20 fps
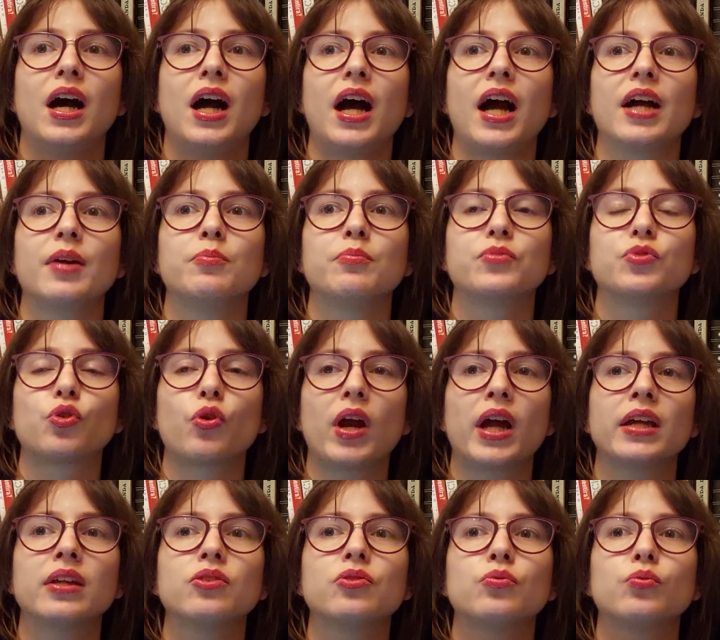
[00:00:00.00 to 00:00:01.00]
I'm
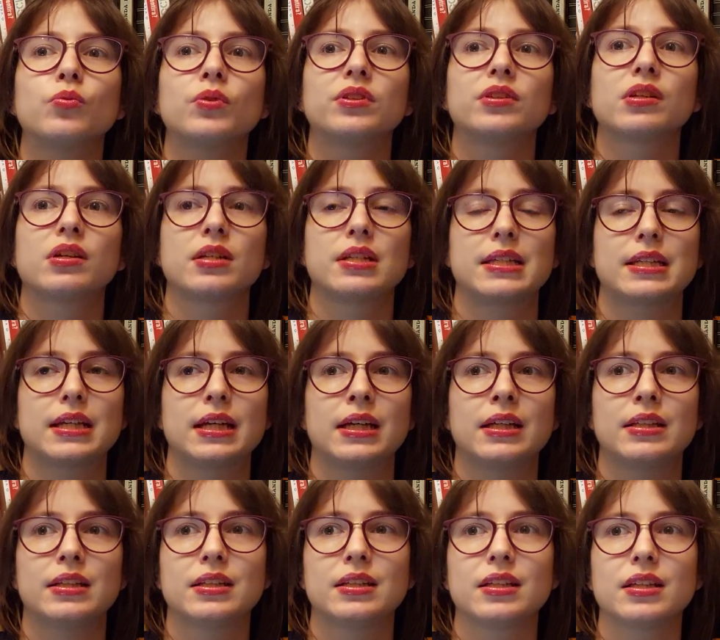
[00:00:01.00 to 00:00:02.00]
trying to
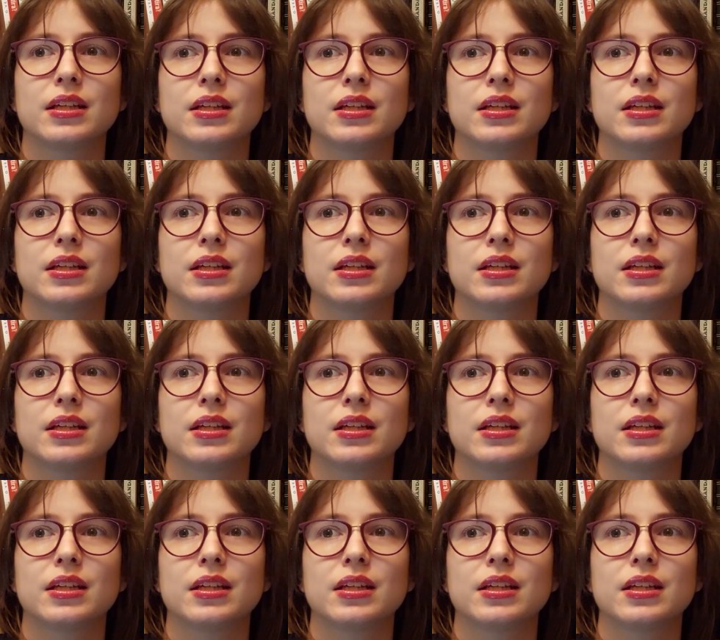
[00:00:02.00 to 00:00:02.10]
understand